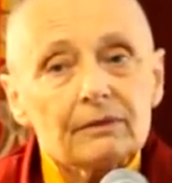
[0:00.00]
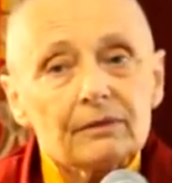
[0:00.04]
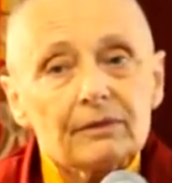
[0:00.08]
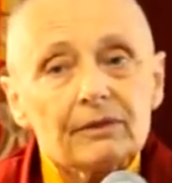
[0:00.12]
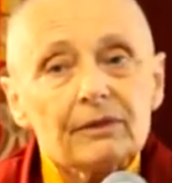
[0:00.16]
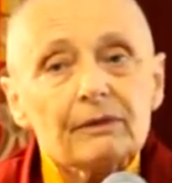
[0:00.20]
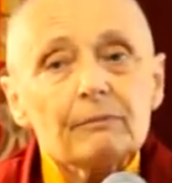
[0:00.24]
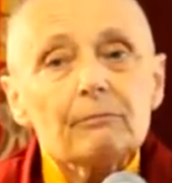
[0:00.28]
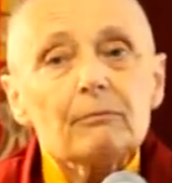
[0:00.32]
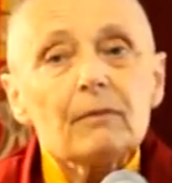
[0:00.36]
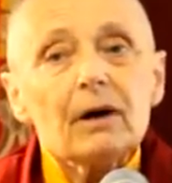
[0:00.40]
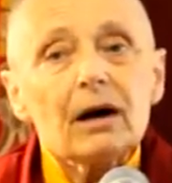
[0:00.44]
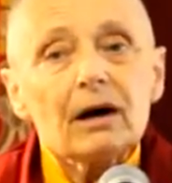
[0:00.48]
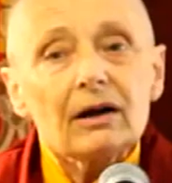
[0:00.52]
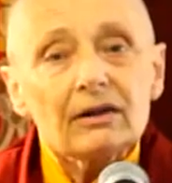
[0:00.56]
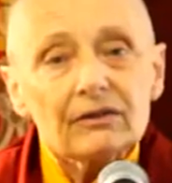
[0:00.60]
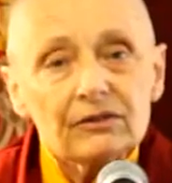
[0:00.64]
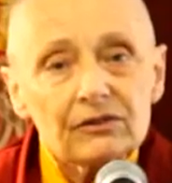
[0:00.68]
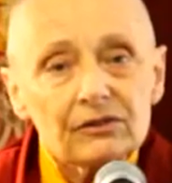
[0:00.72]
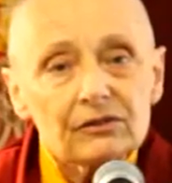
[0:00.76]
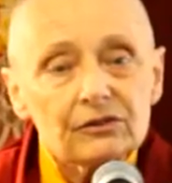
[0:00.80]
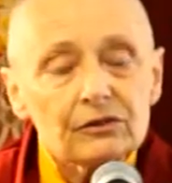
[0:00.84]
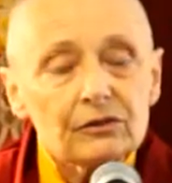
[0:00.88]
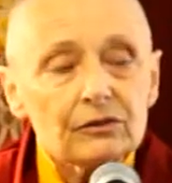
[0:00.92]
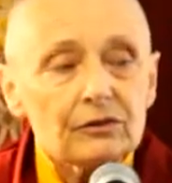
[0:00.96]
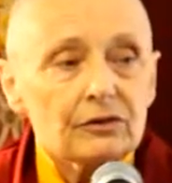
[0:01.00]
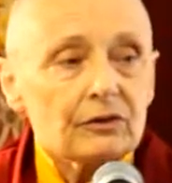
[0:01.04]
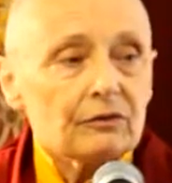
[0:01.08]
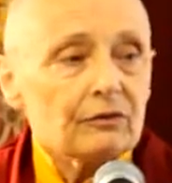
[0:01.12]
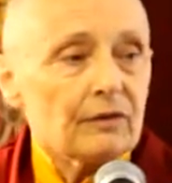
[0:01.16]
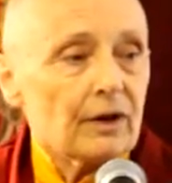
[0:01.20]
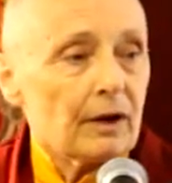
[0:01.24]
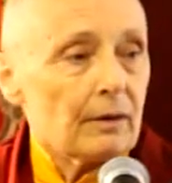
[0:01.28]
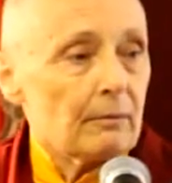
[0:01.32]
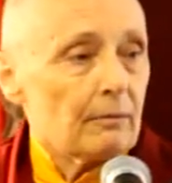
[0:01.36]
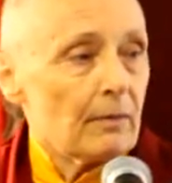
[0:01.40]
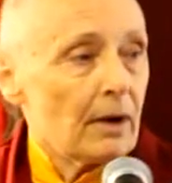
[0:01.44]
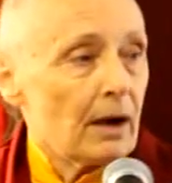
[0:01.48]
the masters
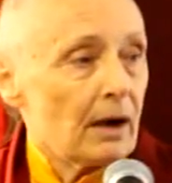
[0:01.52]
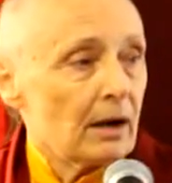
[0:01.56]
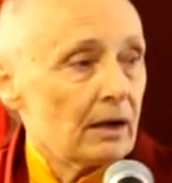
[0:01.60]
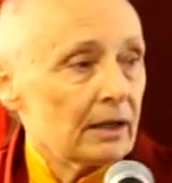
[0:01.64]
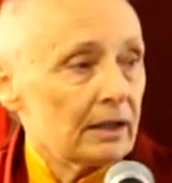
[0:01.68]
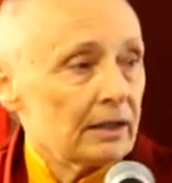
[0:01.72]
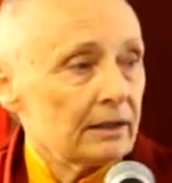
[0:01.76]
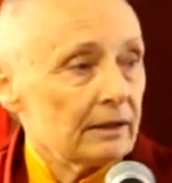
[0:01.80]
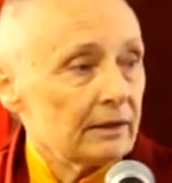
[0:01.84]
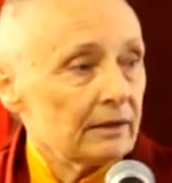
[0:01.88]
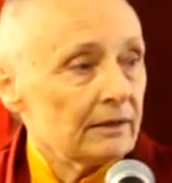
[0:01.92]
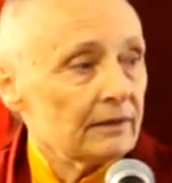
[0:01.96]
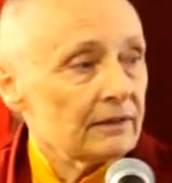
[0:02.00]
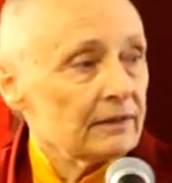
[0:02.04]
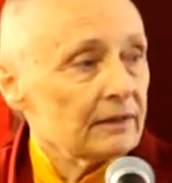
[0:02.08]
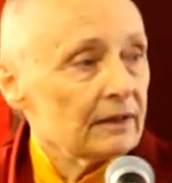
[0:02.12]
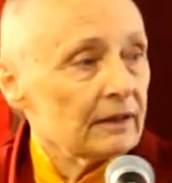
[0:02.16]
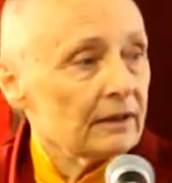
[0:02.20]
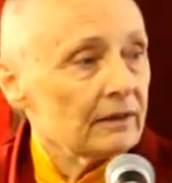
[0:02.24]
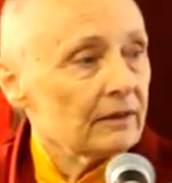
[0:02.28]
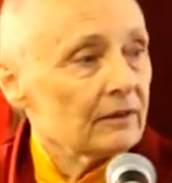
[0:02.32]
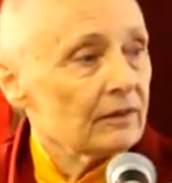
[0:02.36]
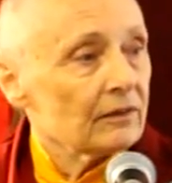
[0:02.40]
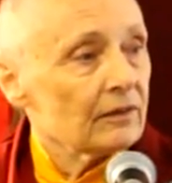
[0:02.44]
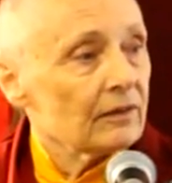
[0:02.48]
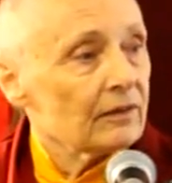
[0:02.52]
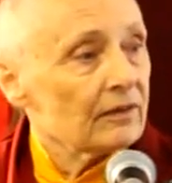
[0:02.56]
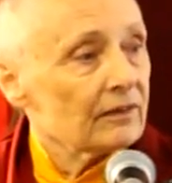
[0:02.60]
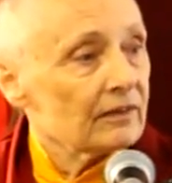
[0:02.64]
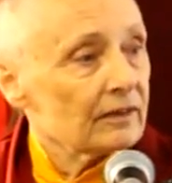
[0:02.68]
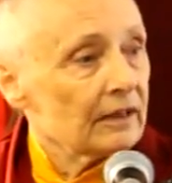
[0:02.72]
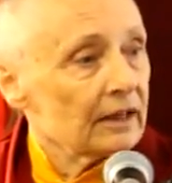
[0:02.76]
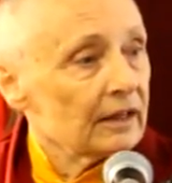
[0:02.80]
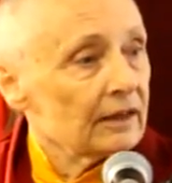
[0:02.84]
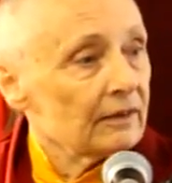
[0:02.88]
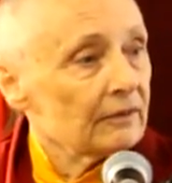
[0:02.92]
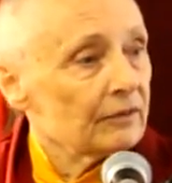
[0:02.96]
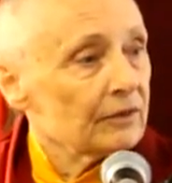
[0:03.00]
of our mind instead of the
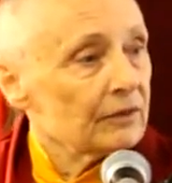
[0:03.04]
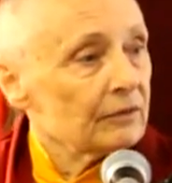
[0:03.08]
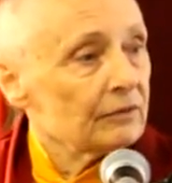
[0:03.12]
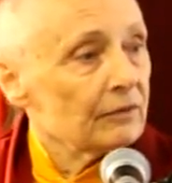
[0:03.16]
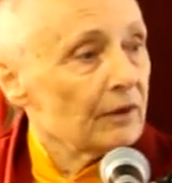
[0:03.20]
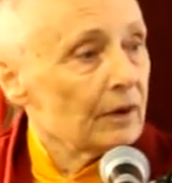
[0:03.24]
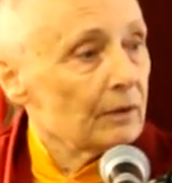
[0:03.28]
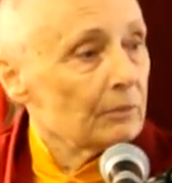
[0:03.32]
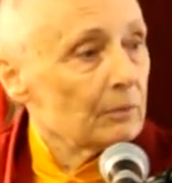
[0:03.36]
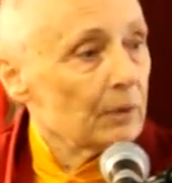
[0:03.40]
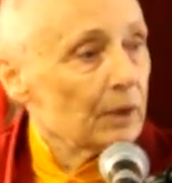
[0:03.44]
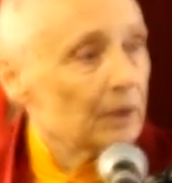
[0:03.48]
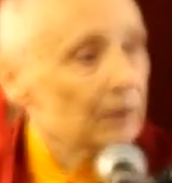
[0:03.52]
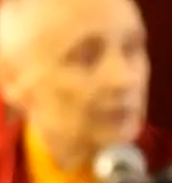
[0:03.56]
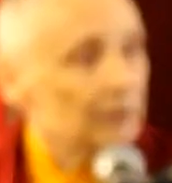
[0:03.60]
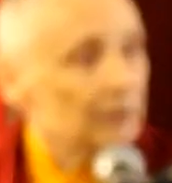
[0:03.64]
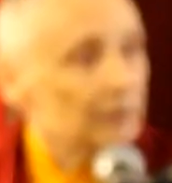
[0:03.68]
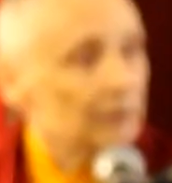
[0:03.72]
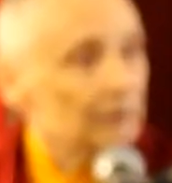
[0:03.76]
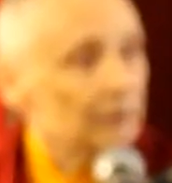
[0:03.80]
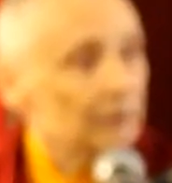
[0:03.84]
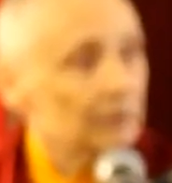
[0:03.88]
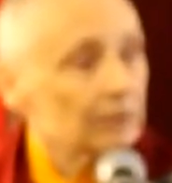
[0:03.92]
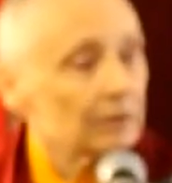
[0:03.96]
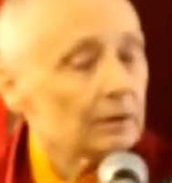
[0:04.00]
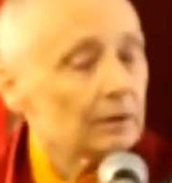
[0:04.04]
slaves of our mind.